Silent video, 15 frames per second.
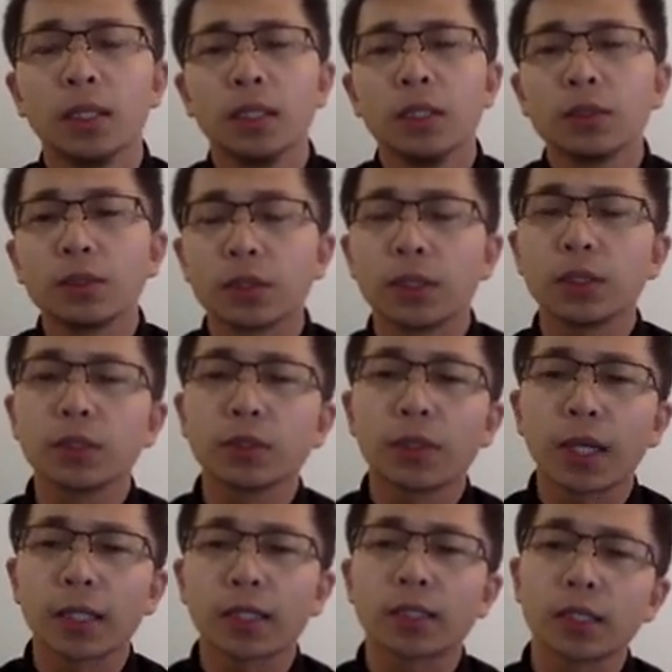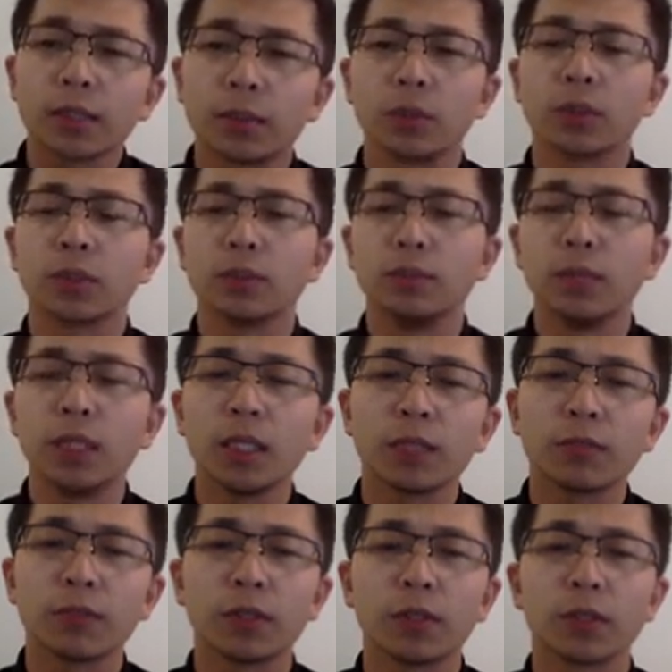Traditional hash tables mainly
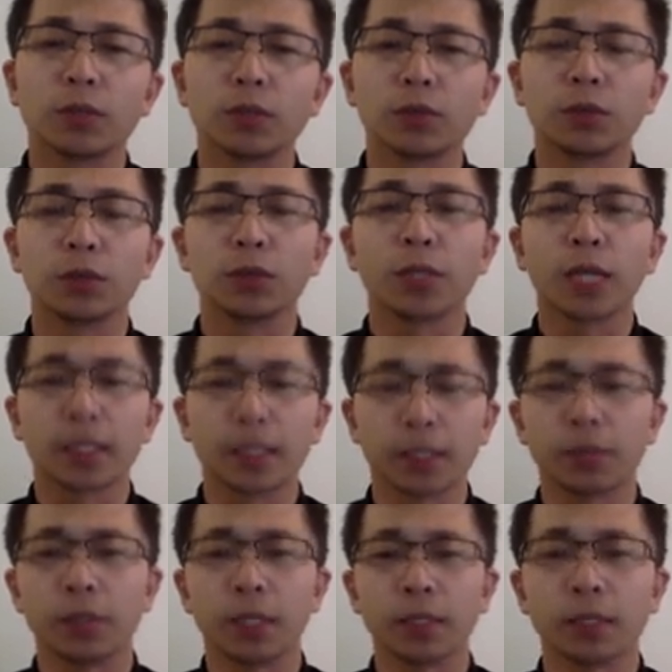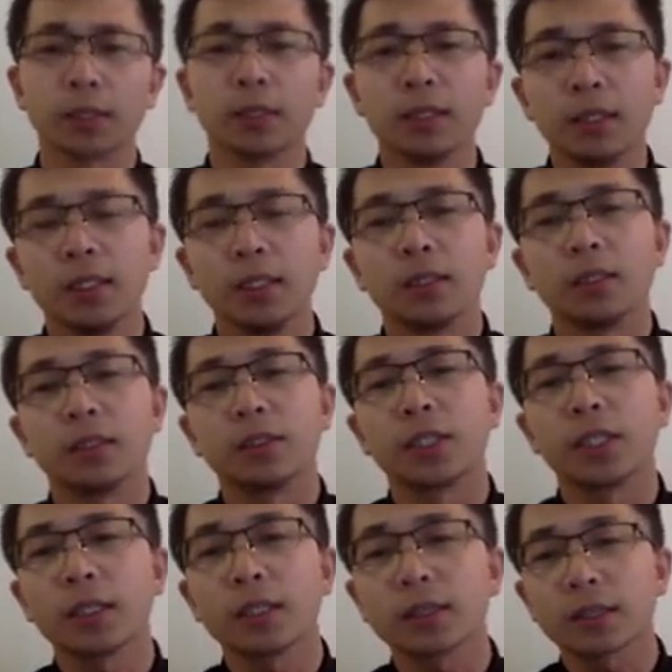fall into two categories: the
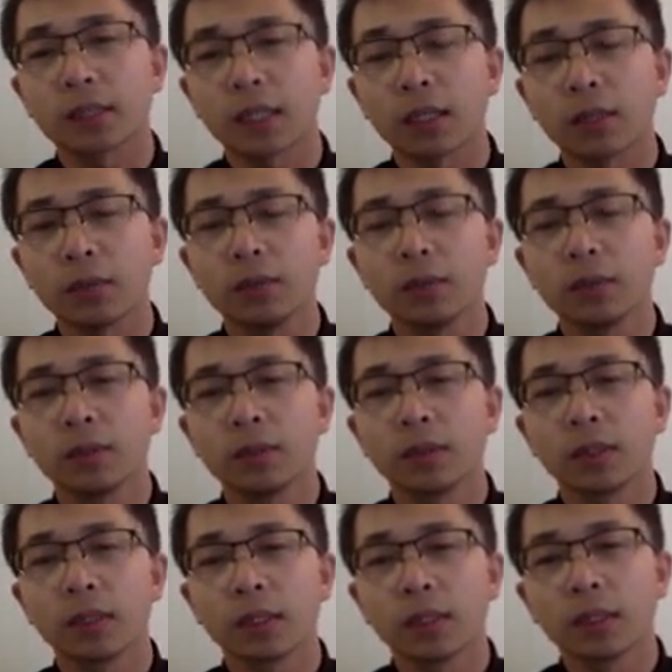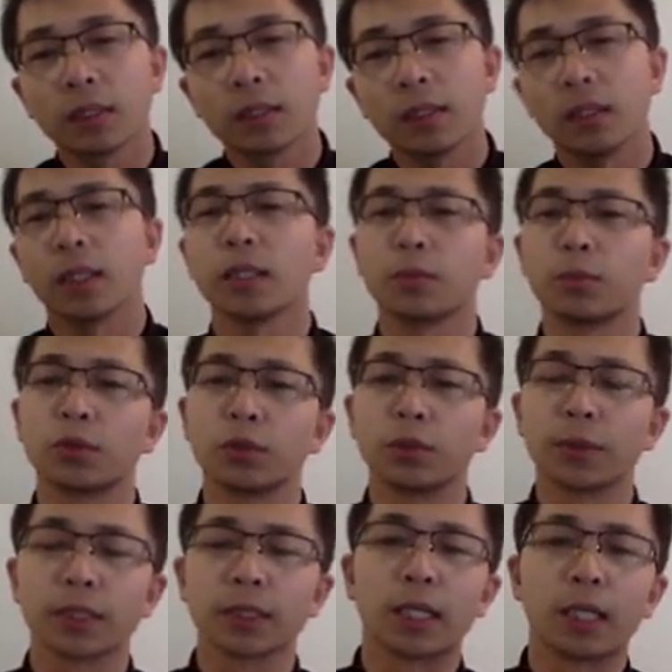chaining style and the
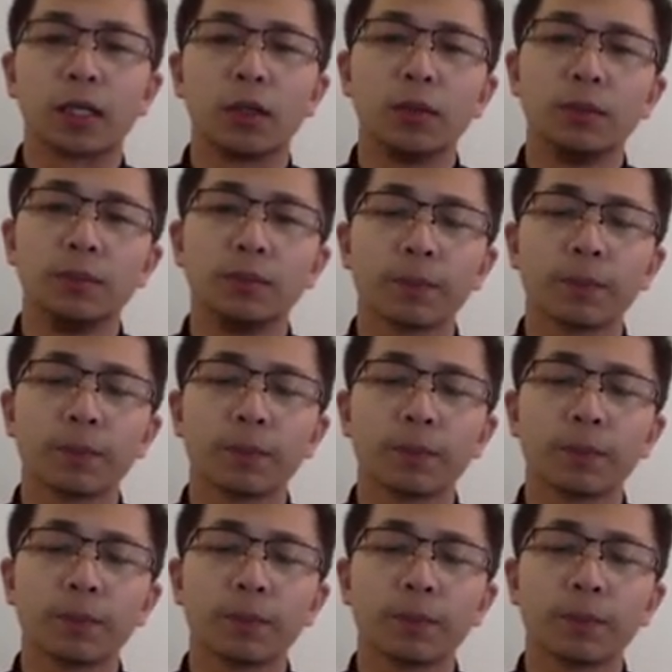proving style.